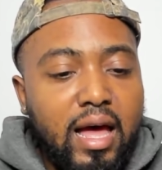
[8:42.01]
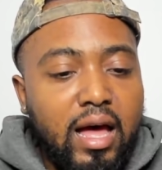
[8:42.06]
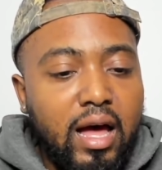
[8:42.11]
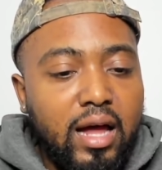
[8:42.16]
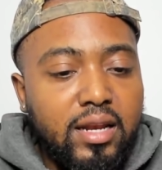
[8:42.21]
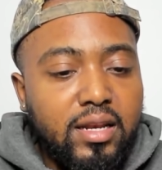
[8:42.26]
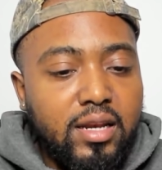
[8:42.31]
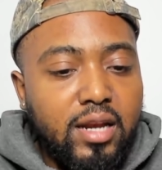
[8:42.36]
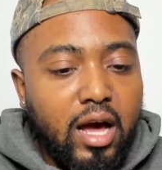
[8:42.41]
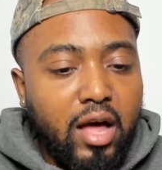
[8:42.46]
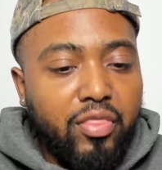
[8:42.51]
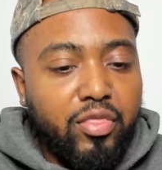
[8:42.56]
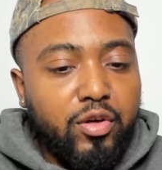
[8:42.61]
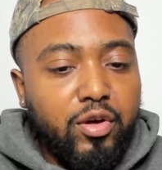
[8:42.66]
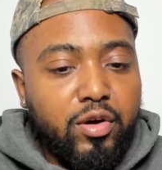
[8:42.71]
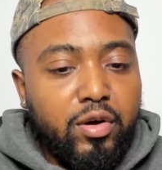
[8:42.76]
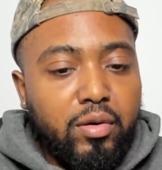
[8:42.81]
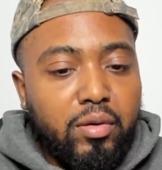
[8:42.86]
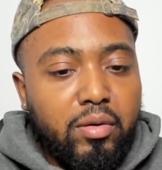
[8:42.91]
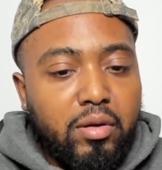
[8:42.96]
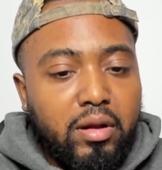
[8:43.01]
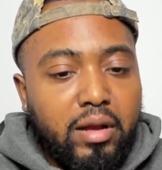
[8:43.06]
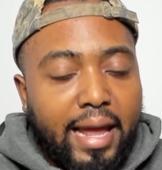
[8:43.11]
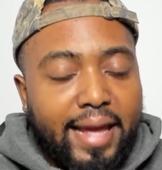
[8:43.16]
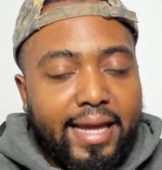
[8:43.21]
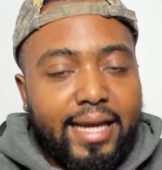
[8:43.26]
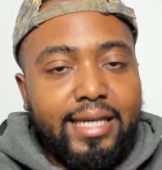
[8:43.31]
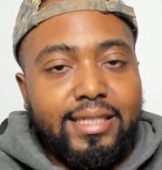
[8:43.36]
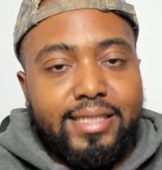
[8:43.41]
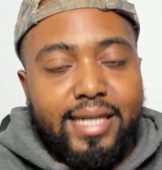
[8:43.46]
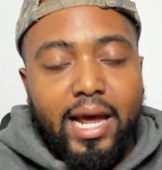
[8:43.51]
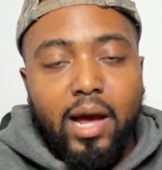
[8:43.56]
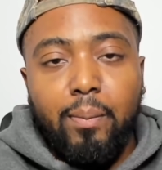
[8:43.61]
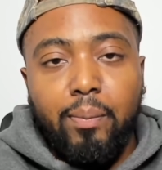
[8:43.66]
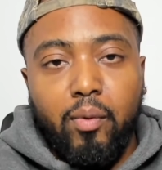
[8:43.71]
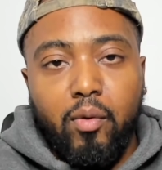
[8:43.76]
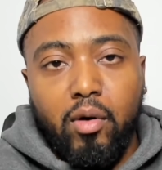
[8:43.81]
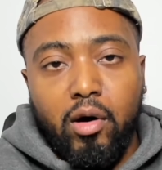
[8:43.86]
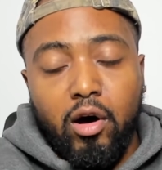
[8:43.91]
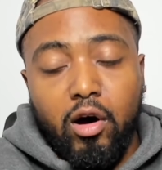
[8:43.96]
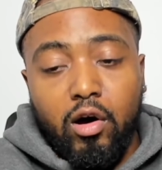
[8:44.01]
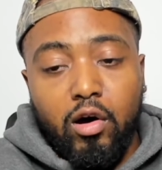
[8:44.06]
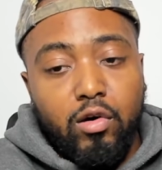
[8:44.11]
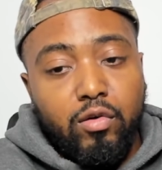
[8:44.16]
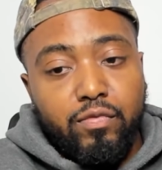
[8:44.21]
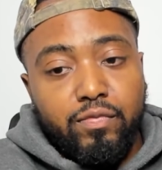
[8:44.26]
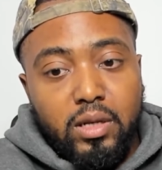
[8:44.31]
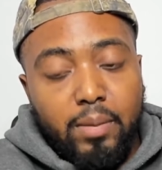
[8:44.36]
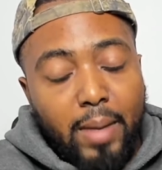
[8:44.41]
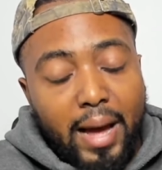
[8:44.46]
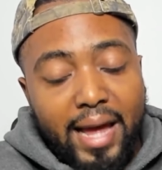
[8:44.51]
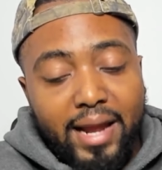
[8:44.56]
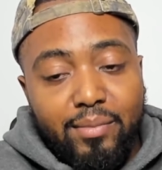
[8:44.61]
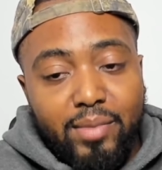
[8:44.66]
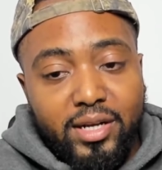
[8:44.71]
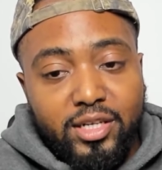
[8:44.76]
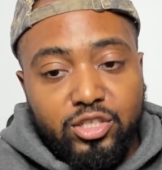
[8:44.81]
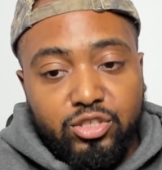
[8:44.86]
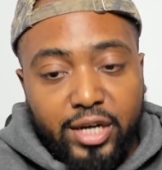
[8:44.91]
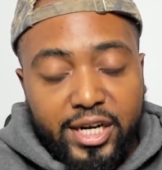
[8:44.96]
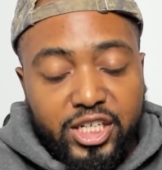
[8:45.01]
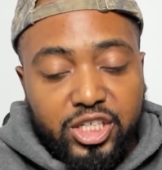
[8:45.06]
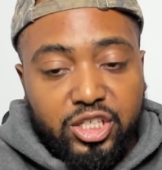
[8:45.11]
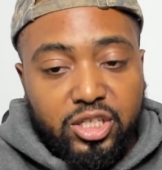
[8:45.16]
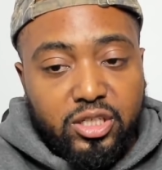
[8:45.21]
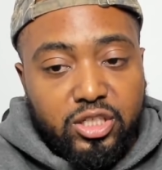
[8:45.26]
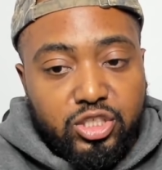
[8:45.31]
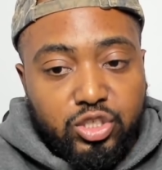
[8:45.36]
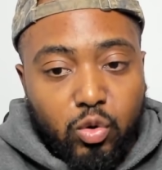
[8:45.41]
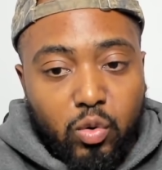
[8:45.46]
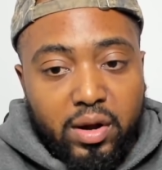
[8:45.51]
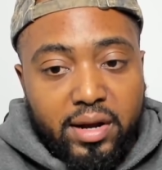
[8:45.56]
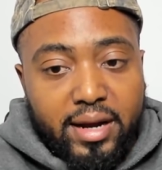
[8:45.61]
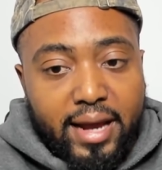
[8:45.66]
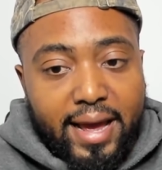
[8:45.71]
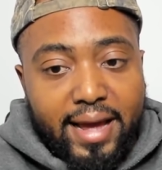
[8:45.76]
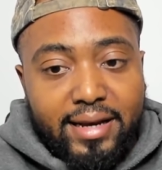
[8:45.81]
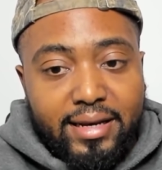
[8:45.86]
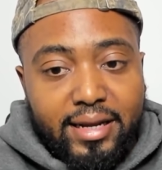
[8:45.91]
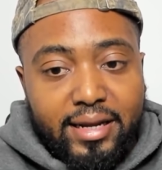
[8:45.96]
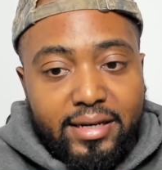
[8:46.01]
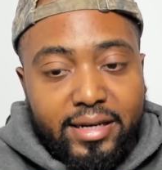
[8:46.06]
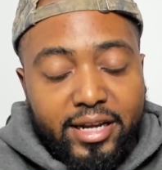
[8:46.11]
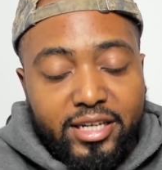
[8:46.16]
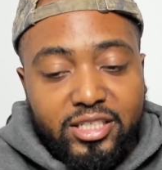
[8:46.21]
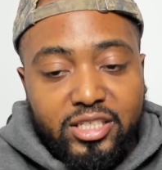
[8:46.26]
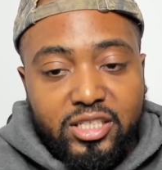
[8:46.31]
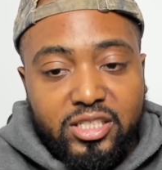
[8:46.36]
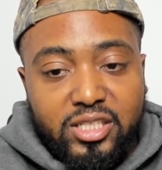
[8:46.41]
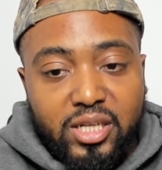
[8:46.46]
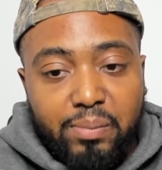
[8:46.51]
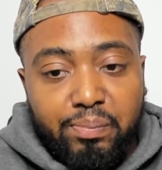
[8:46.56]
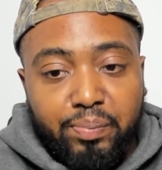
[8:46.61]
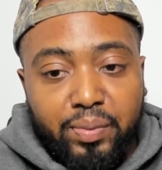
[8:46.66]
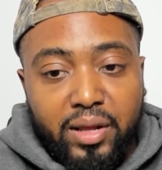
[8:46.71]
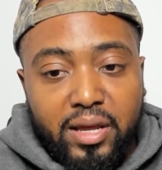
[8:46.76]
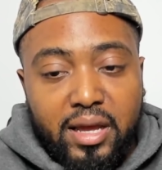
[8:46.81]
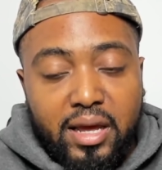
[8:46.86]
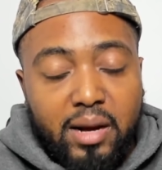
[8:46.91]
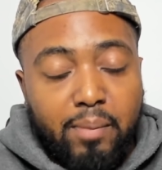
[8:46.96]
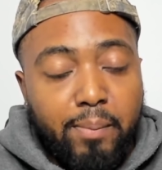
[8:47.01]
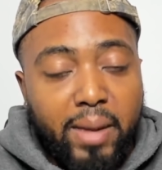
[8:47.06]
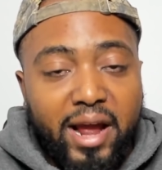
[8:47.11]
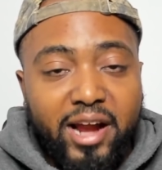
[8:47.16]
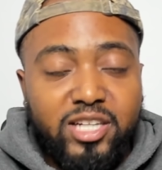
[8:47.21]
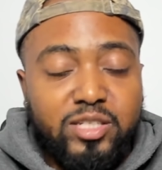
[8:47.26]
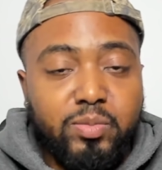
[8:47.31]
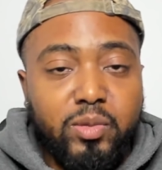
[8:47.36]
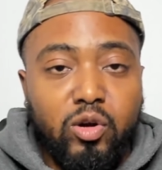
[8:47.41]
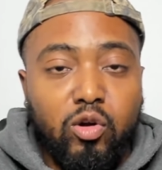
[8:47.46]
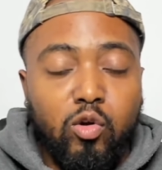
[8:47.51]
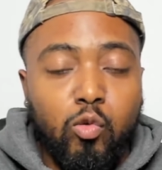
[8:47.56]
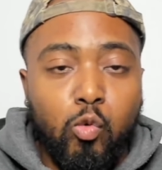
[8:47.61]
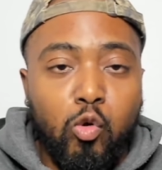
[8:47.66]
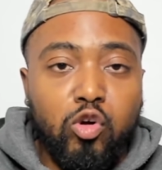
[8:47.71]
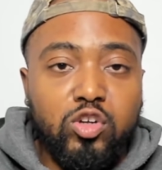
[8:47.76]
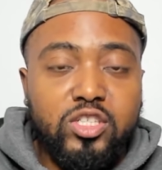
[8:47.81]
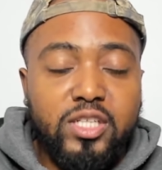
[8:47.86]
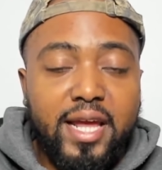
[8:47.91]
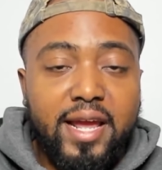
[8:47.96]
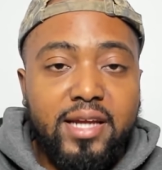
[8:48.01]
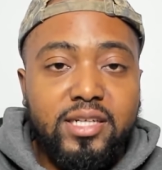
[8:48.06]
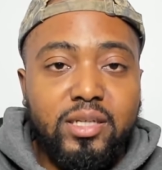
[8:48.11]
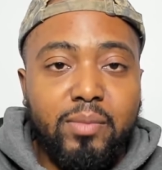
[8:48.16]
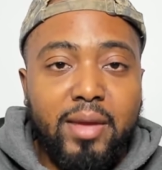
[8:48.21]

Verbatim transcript: another like example of the Biden administration showing that they're just simply an embarrassment on the world stage.